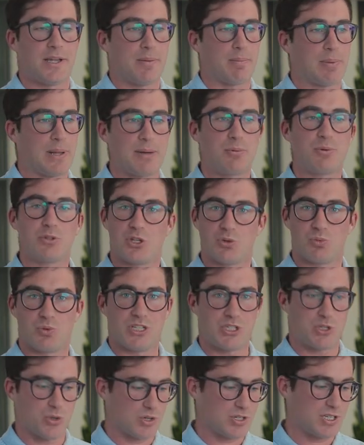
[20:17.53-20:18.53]
play with the
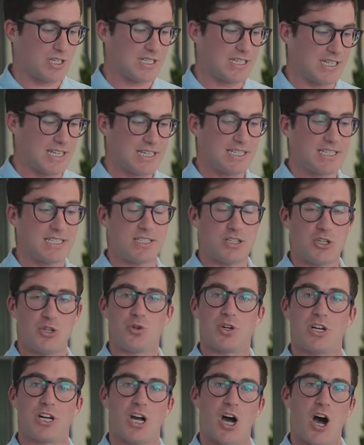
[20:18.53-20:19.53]
resources,
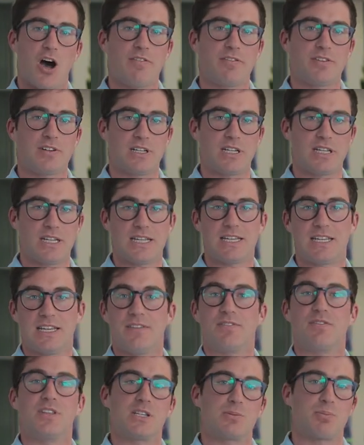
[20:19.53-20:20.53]
you can confidently
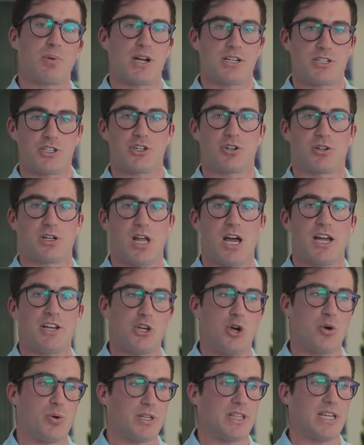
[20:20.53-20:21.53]
give this price to your client,
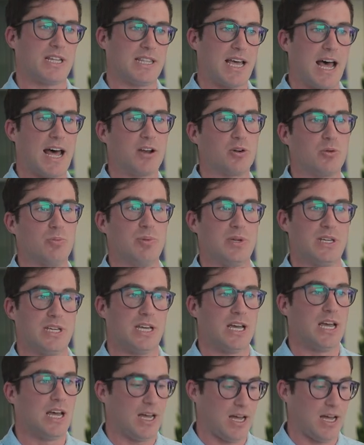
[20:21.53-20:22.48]
knowing that that'll be